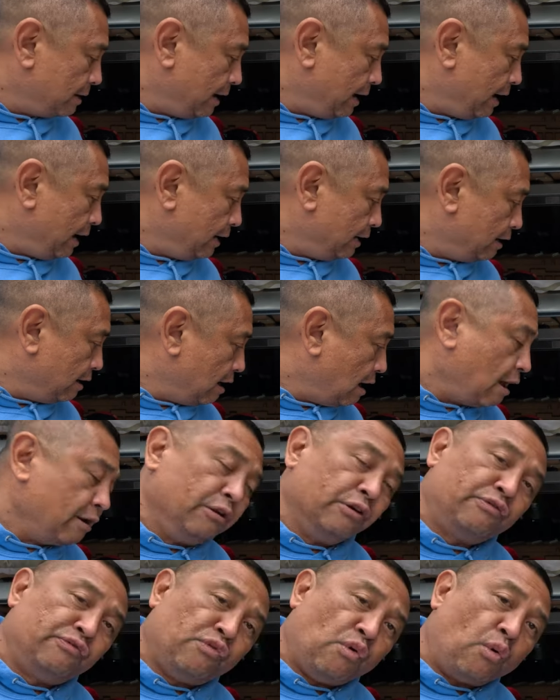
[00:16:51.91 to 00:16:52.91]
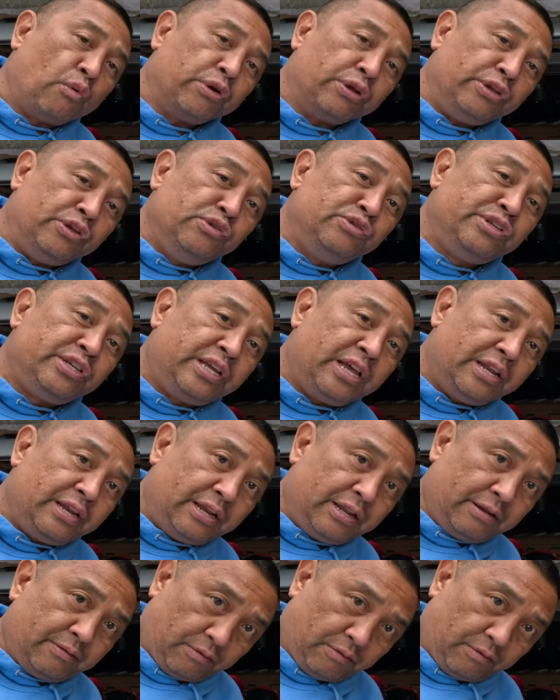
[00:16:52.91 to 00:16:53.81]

And I look forward to using it